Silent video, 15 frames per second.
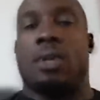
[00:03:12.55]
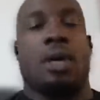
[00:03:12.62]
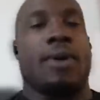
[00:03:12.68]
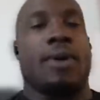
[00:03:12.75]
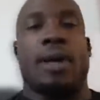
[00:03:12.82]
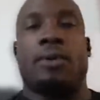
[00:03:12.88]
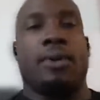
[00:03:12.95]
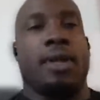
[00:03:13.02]

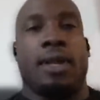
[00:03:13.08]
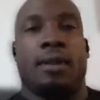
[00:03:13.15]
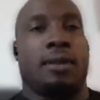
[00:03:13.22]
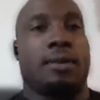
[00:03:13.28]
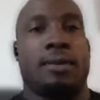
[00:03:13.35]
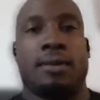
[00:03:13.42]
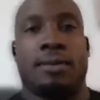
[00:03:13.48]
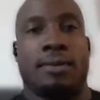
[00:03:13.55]
No, I don't need
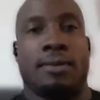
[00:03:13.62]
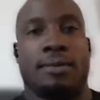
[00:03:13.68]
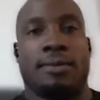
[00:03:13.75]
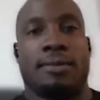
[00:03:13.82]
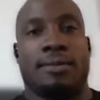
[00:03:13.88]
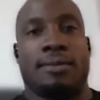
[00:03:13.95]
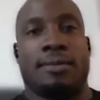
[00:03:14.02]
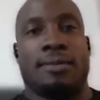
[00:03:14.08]
it.
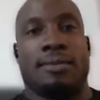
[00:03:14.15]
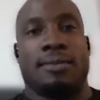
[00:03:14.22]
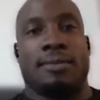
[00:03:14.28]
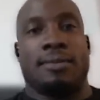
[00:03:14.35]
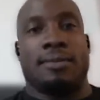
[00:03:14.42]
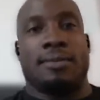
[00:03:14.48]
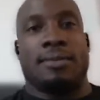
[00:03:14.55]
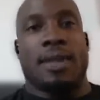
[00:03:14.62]

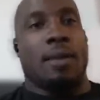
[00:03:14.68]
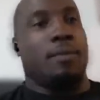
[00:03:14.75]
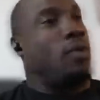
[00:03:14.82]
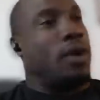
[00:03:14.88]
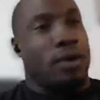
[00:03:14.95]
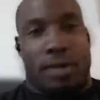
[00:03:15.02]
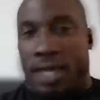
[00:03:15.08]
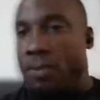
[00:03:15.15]
Uh,
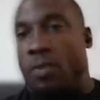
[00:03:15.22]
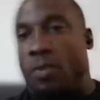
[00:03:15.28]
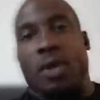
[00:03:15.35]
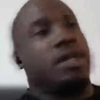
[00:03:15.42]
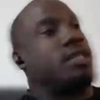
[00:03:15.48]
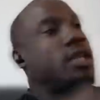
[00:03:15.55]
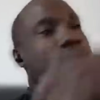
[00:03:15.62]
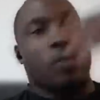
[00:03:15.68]
we gonna keep we
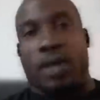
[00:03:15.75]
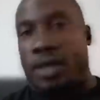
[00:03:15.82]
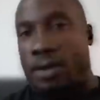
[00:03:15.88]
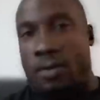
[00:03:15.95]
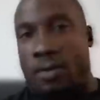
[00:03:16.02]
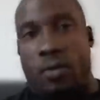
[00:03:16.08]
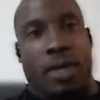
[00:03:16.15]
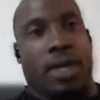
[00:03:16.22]
gonna stick with
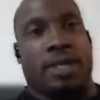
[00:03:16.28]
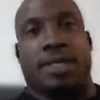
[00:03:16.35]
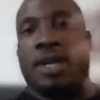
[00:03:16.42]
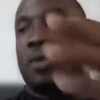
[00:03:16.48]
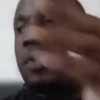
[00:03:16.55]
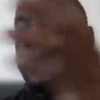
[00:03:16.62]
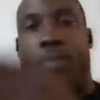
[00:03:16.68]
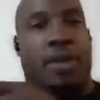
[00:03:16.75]
the we can
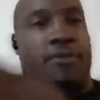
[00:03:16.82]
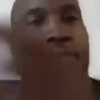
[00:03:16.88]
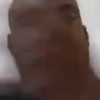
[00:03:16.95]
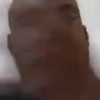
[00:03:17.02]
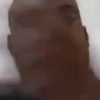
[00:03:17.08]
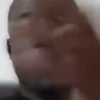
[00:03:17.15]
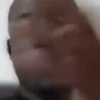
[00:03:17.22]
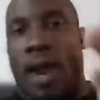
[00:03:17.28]
stick with the beef
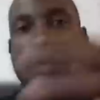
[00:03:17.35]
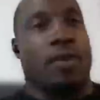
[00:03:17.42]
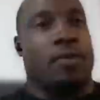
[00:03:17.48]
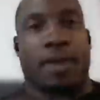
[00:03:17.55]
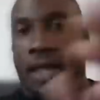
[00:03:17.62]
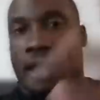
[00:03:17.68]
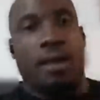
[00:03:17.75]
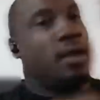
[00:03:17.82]
and rice
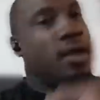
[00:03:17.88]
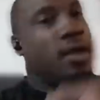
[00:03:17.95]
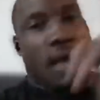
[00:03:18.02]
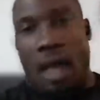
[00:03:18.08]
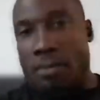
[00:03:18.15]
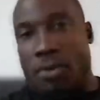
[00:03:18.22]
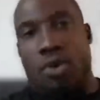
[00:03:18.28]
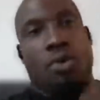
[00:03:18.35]
that we've been
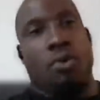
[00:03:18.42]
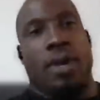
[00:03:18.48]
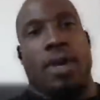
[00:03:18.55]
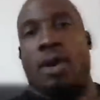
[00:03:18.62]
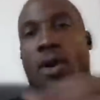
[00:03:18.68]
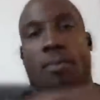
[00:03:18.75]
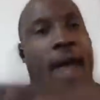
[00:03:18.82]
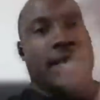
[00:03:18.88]
eating. I'm
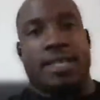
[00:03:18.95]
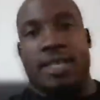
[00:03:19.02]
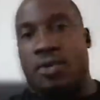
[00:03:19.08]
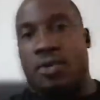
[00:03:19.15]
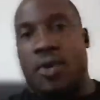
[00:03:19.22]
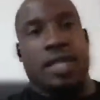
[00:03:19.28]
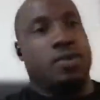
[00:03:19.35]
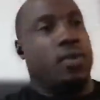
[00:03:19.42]
cool with it. Or the
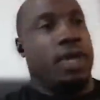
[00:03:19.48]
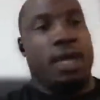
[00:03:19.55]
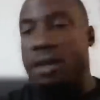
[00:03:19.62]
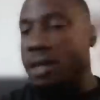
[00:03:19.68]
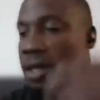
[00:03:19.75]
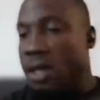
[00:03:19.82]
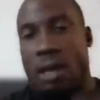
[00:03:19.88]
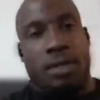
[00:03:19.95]
bison and rice we
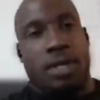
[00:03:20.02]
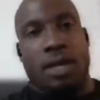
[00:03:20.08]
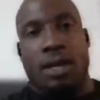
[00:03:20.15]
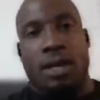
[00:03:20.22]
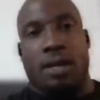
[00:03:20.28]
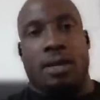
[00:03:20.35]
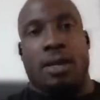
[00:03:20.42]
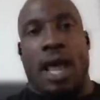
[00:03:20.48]
eat. I'm
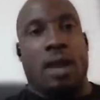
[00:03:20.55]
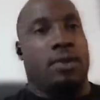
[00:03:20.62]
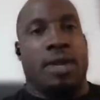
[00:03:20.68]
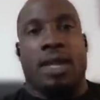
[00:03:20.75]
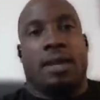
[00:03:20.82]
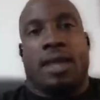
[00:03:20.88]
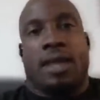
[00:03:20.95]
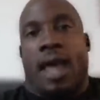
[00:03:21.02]
good. I don't
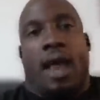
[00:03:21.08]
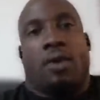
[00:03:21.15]
need that.